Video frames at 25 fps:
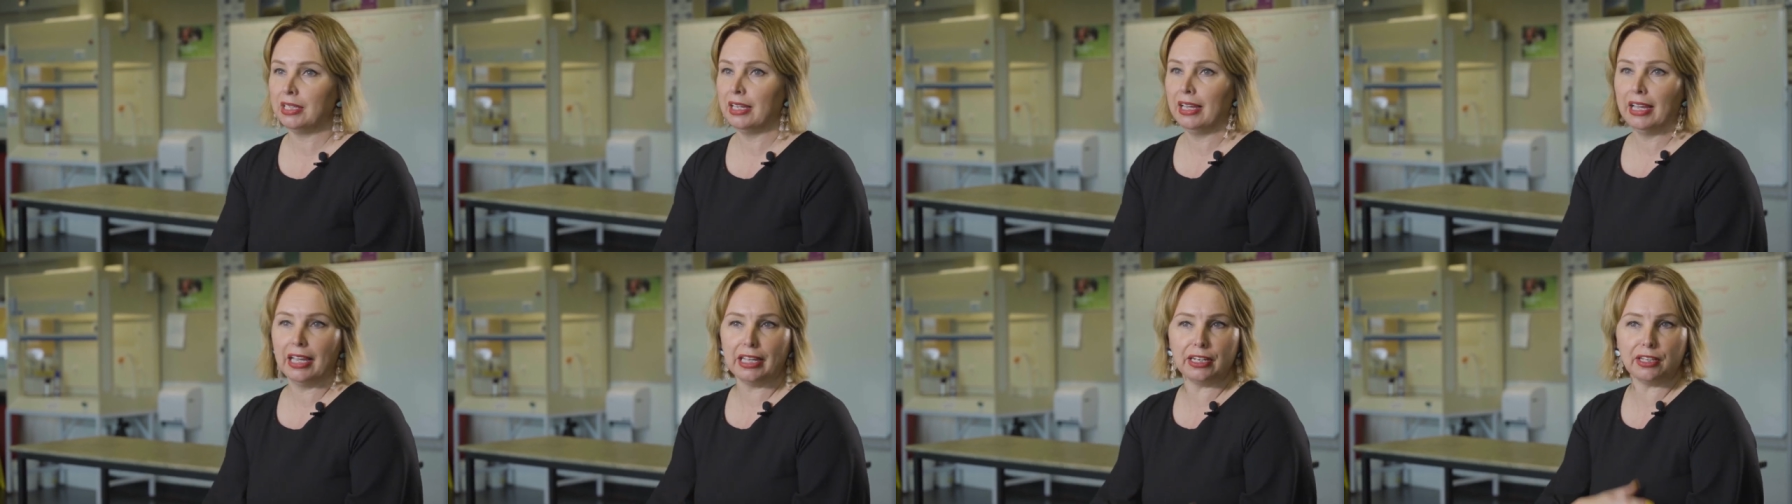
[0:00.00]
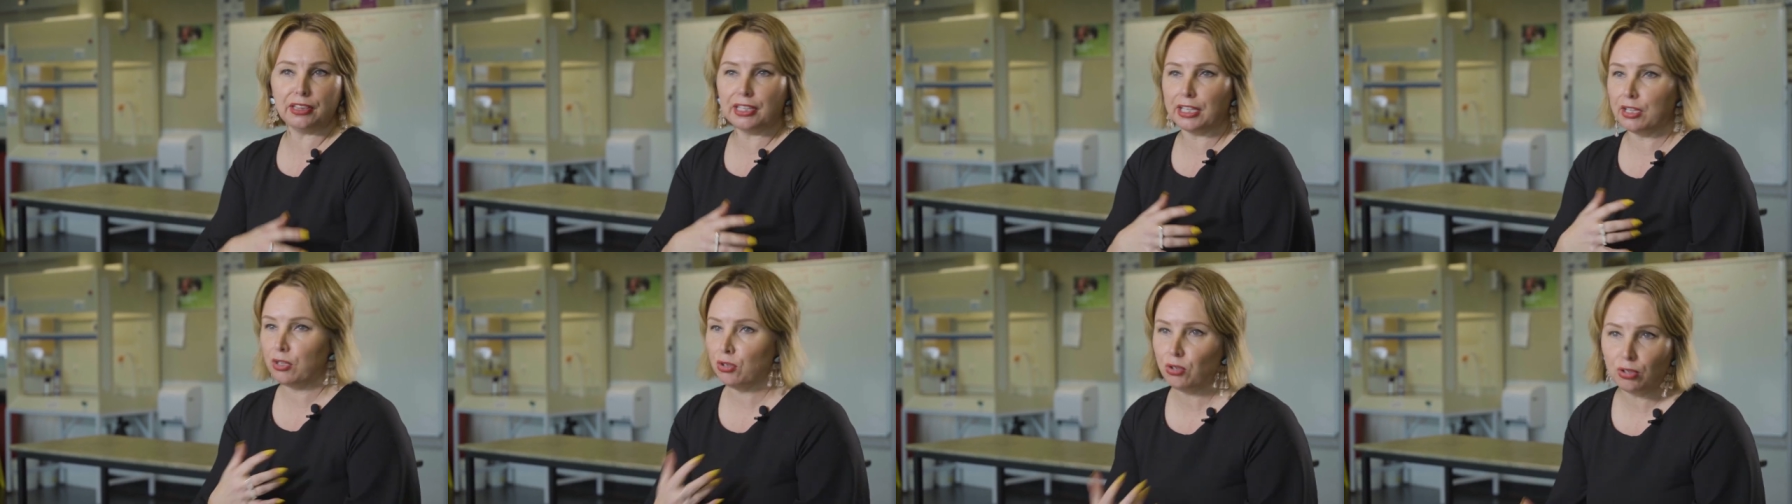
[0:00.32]
and in
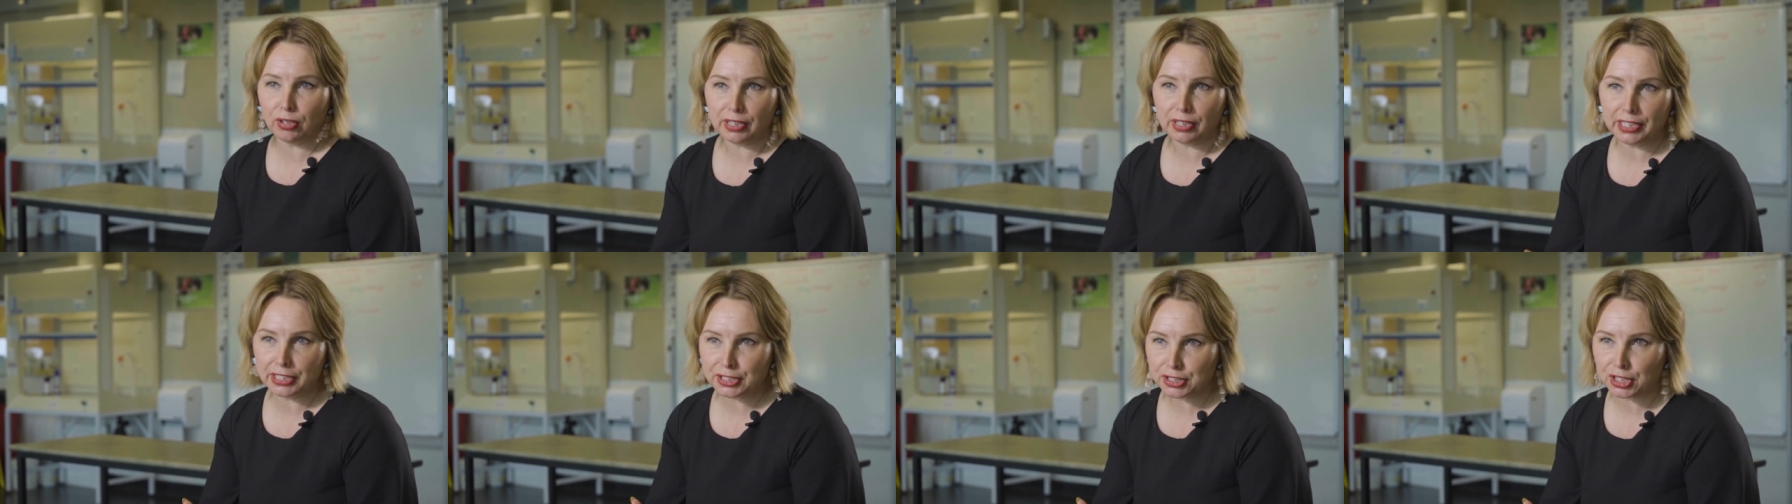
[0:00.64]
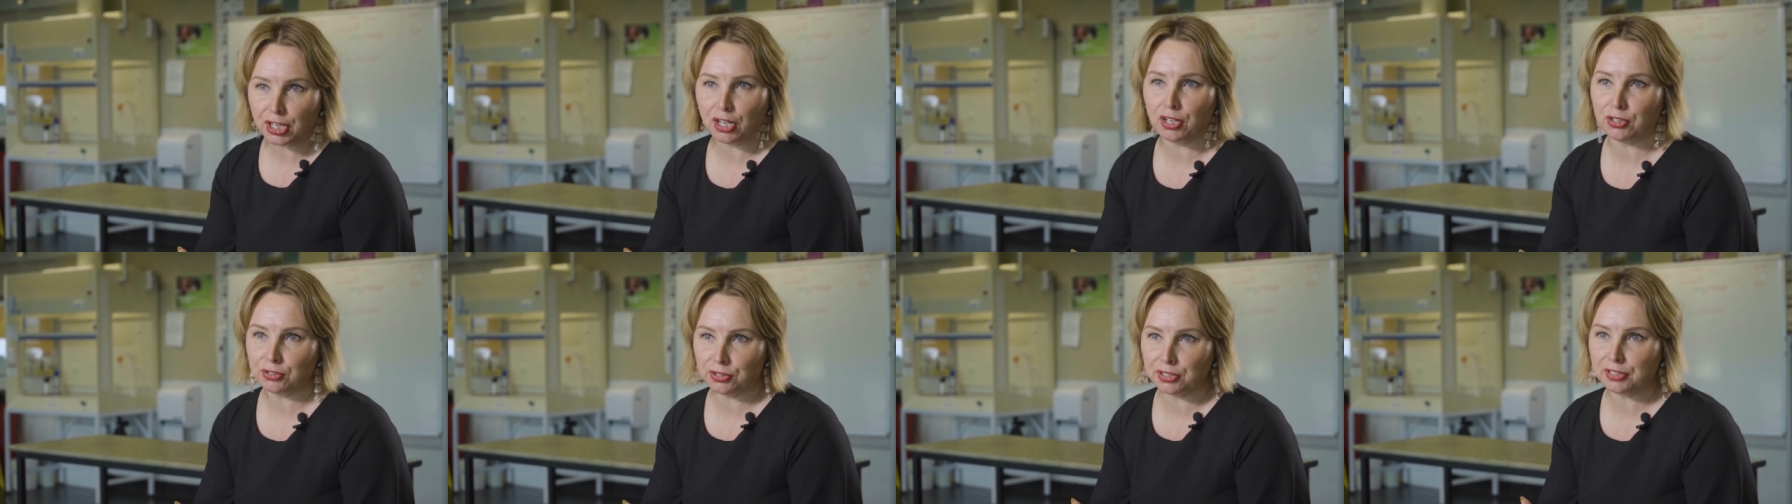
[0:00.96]
their early
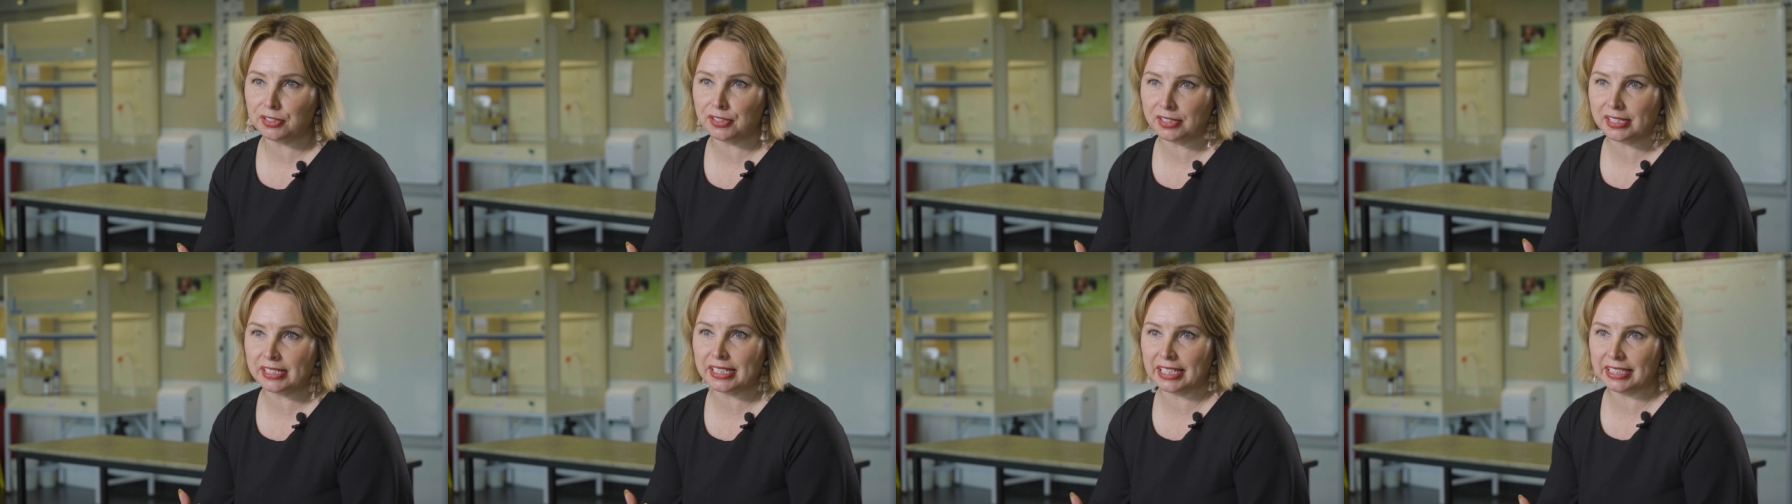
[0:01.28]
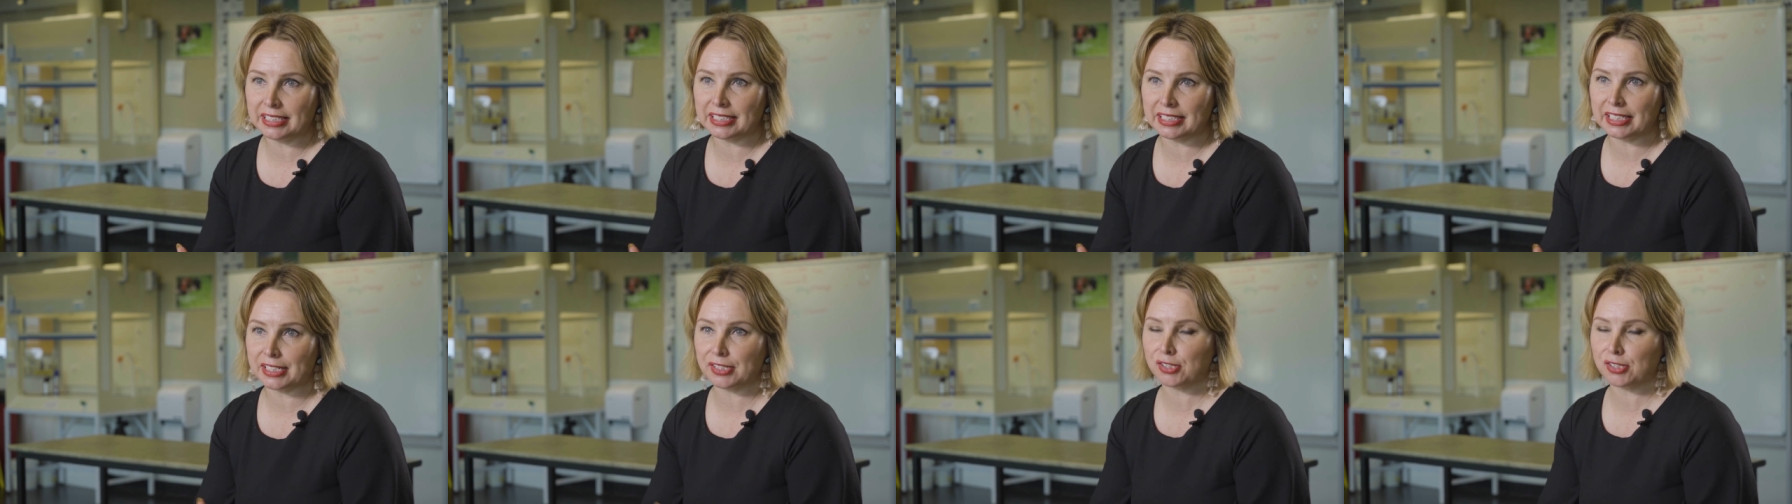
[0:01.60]
childhood centres,